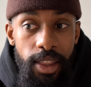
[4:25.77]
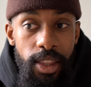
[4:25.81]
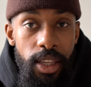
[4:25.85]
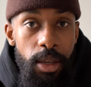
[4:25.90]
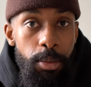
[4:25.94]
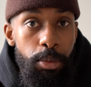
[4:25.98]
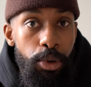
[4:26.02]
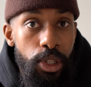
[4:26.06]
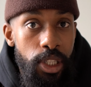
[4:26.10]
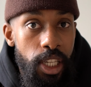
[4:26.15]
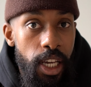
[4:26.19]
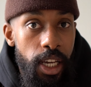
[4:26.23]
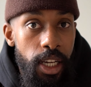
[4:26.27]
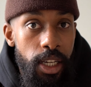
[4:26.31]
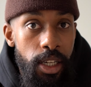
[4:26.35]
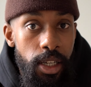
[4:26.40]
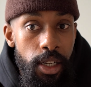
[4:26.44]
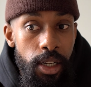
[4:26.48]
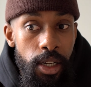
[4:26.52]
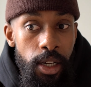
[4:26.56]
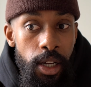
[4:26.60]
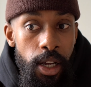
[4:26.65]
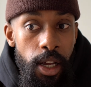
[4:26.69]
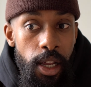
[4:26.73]
the
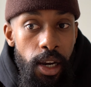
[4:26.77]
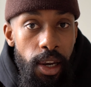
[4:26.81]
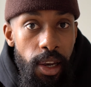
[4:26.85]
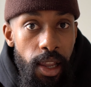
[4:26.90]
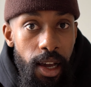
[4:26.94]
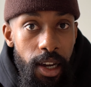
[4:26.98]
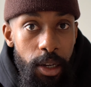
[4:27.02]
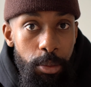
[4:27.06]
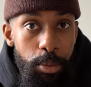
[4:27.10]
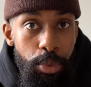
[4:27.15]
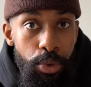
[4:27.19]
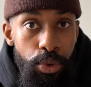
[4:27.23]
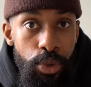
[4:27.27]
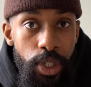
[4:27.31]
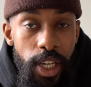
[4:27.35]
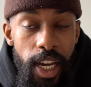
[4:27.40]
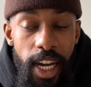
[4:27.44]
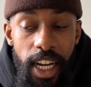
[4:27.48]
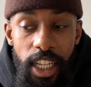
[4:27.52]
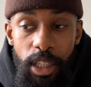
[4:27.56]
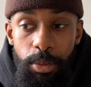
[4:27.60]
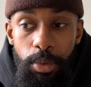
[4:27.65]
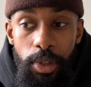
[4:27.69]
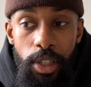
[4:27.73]
Bottega lug boot
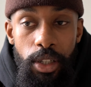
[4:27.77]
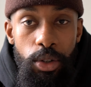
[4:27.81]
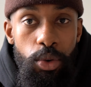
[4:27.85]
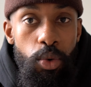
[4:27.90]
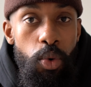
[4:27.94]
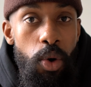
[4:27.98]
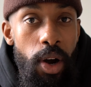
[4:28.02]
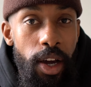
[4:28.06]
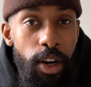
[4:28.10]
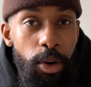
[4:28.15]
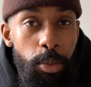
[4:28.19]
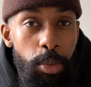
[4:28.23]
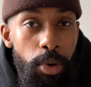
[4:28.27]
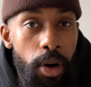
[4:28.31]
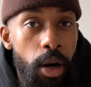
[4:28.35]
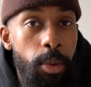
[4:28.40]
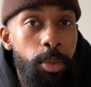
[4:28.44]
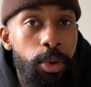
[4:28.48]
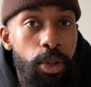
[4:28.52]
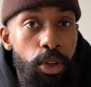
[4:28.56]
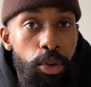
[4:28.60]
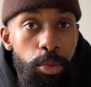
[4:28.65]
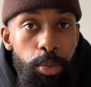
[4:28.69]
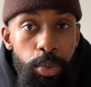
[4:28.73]
has been quite a
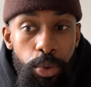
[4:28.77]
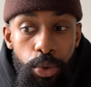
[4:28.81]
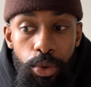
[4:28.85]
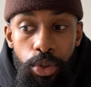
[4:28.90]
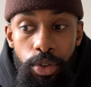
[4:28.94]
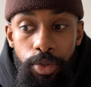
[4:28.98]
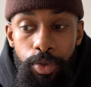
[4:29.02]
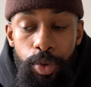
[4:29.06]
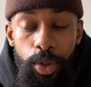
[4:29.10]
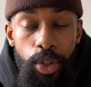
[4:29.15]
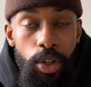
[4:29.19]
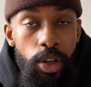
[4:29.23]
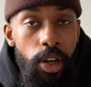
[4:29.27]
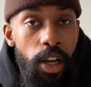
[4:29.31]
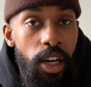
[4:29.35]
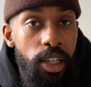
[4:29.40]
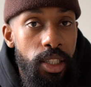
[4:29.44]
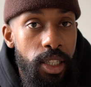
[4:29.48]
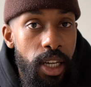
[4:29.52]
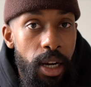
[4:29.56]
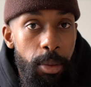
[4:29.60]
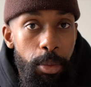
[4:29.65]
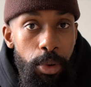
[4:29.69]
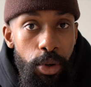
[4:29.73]
popular boot for the
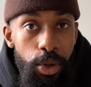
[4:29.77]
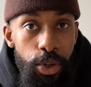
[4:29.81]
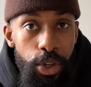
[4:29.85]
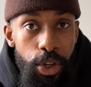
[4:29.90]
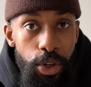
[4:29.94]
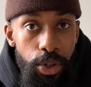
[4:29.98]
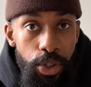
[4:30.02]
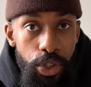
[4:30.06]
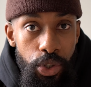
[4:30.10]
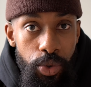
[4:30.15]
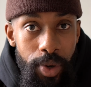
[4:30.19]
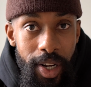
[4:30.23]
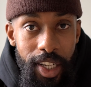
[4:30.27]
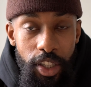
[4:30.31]
last couple of years,